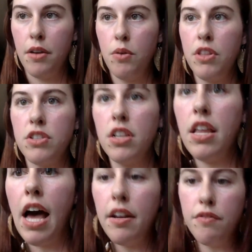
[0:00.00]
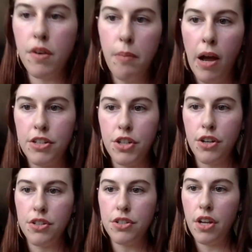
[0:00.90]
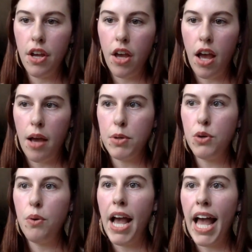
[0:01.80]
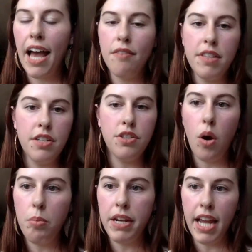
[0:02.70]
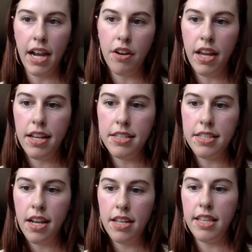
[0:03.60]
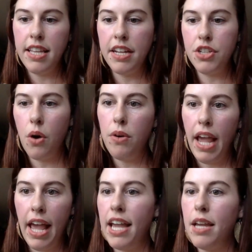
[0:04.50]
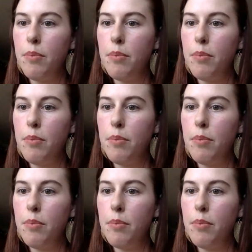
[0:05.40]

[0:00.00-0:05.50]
there's a lot of Vermonters who have these open areas that they don't hay,